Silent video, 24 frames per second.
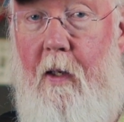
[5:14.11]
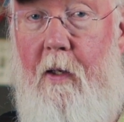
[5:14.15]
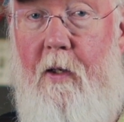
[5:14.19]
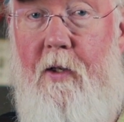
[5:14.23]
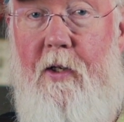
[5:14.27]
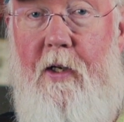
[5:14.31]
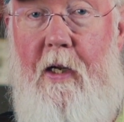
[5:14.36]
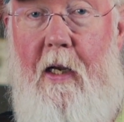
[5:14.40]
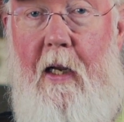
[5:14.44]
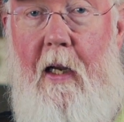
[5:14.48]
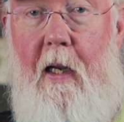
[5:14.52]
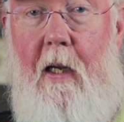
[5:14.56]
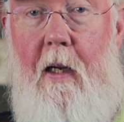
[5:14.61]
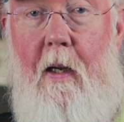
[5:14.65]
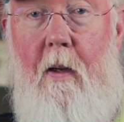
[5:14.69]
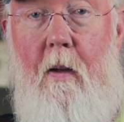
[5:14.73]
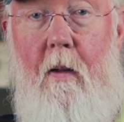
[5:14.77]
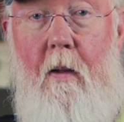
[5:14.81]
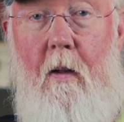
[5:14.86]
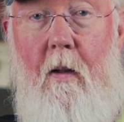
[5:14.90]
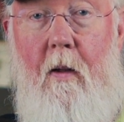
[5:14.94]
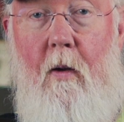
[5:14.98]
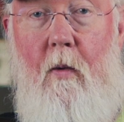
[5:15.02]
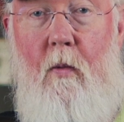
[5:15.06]
C,
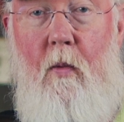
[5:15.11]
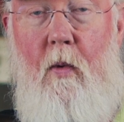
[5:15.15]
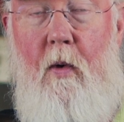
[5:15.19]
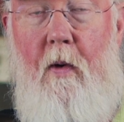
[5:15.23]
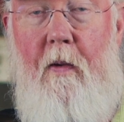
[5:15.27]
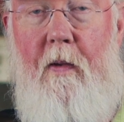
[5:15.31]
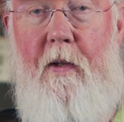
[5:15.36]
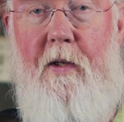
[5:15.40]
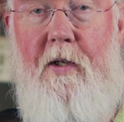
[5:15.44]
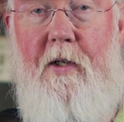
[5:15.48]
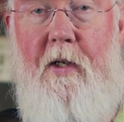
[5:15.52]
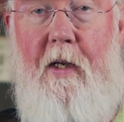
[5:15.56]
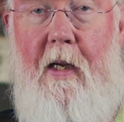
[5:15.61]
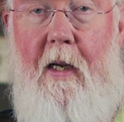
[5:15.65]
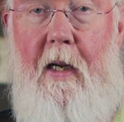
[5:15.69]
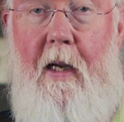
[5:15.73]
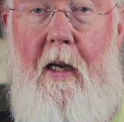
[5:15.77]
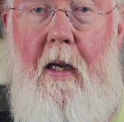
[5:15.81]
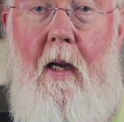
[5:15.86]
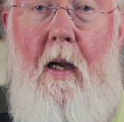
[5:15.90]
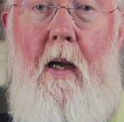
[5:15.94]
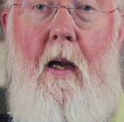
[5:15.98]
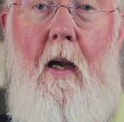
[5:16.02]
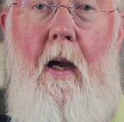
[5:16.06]
the root of the
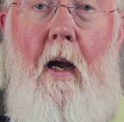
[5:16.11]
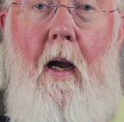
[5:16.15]
C,